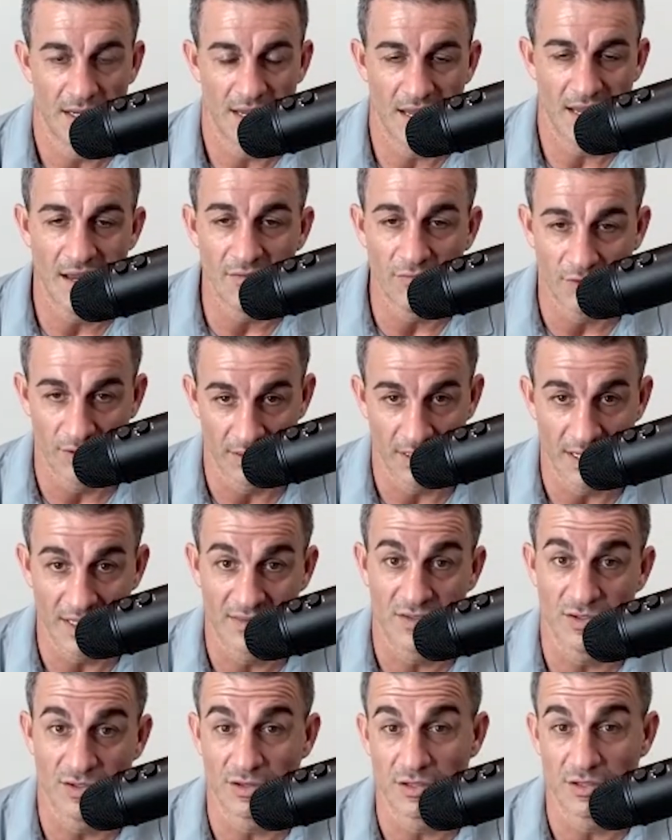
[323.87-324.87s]
I
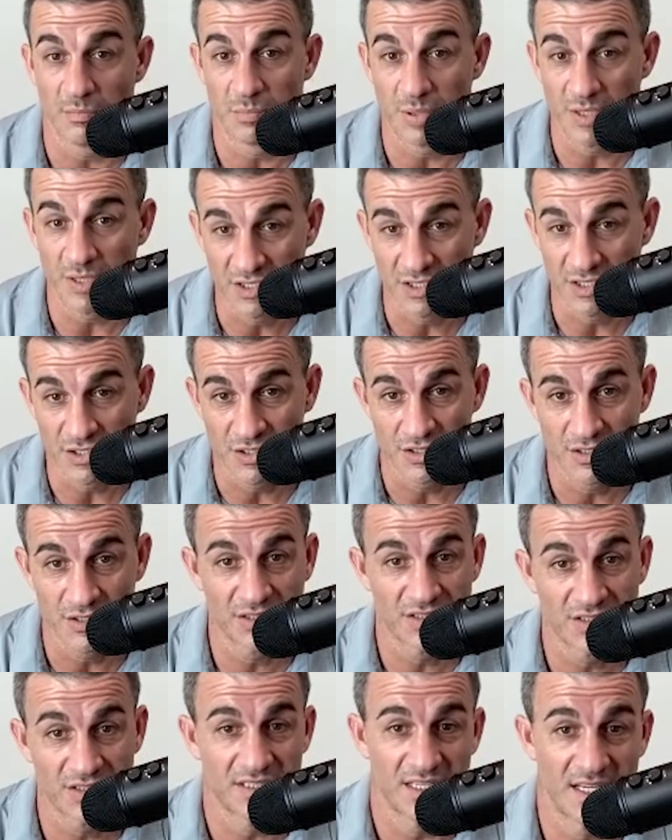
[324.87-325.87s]
took the
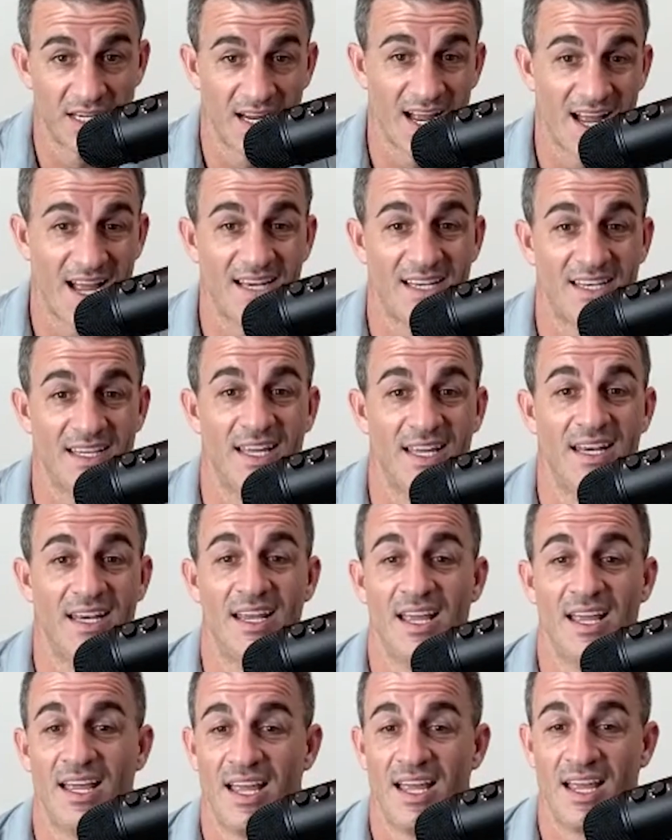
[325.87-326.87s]
pictures, like I
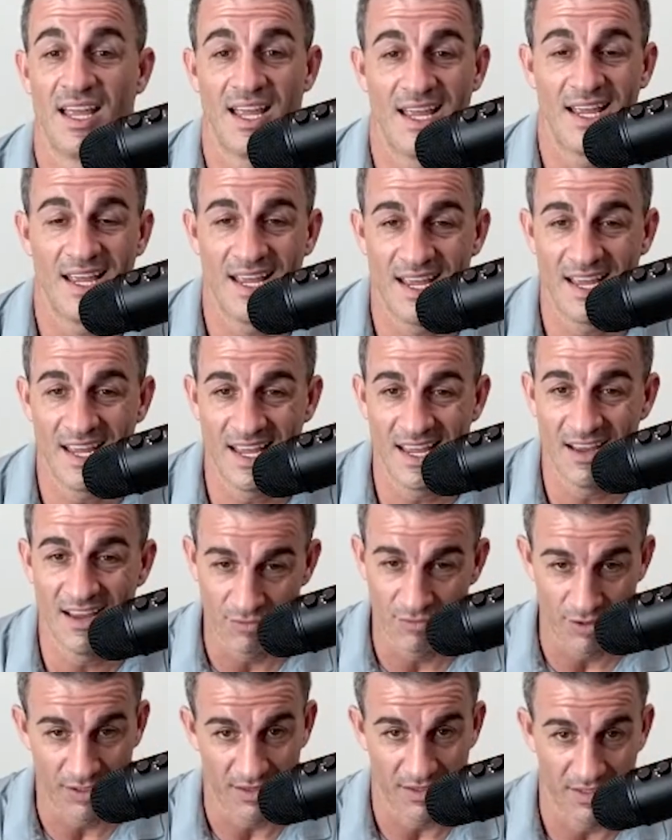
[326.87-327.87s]
did
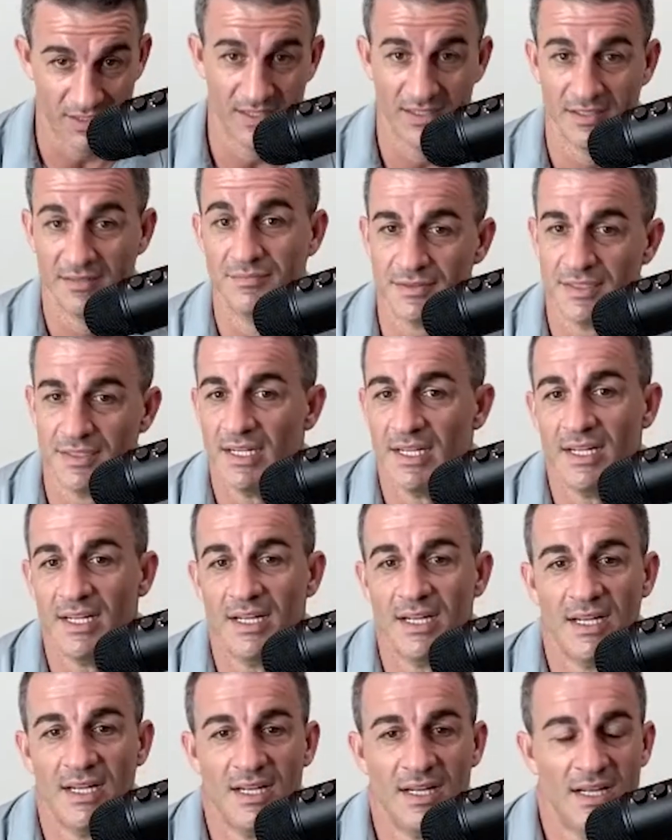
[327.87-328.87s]
everything. Wow.
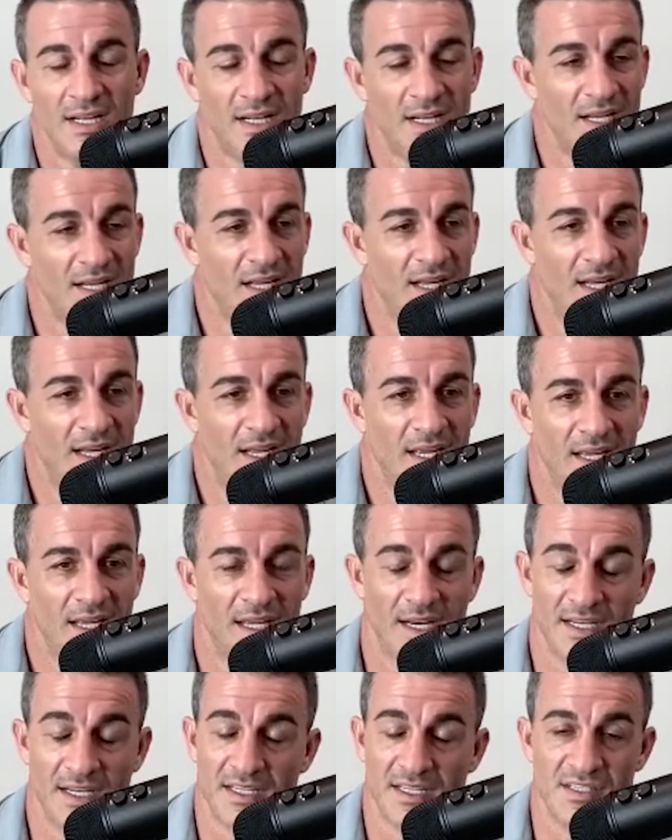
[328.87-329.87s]

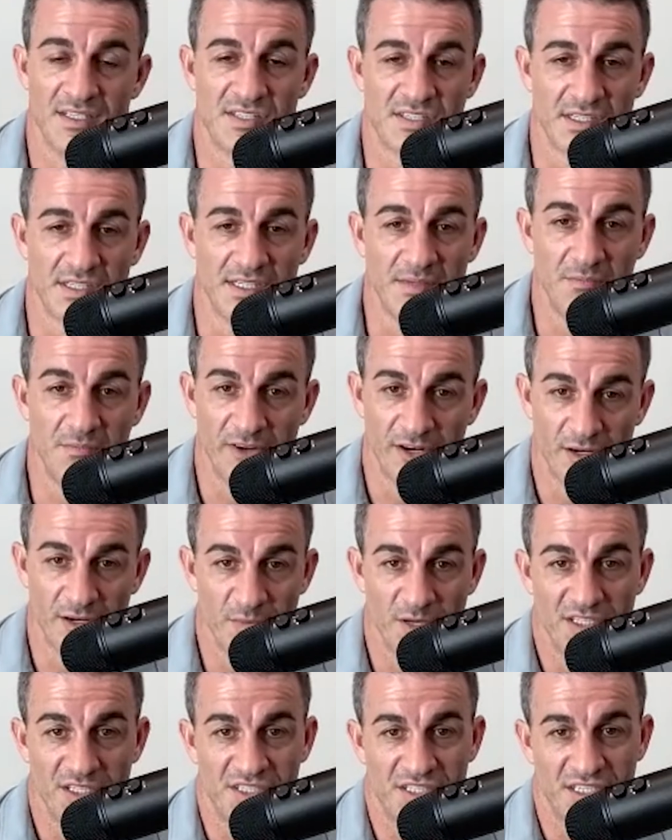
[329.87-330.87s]
And I didn't sleep very
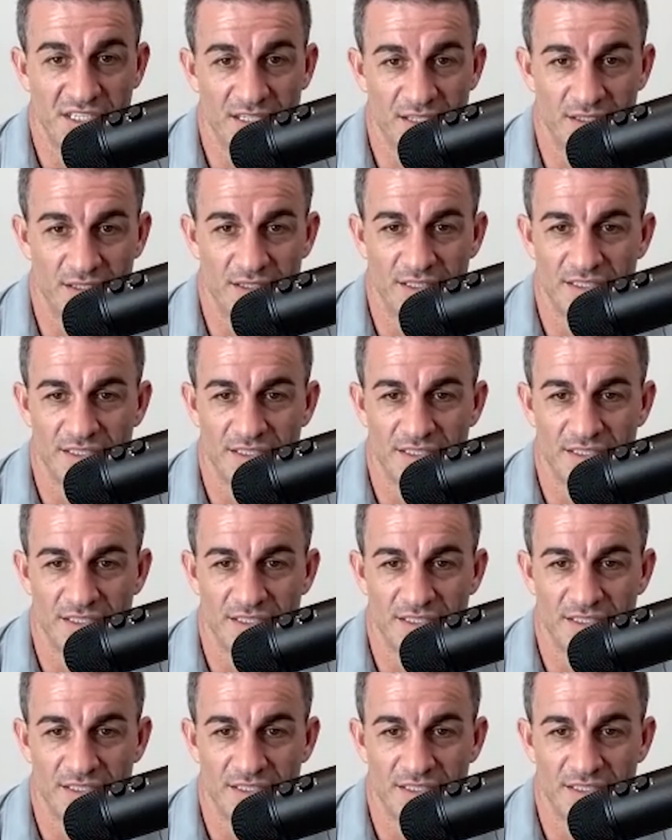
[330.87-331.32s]
much either.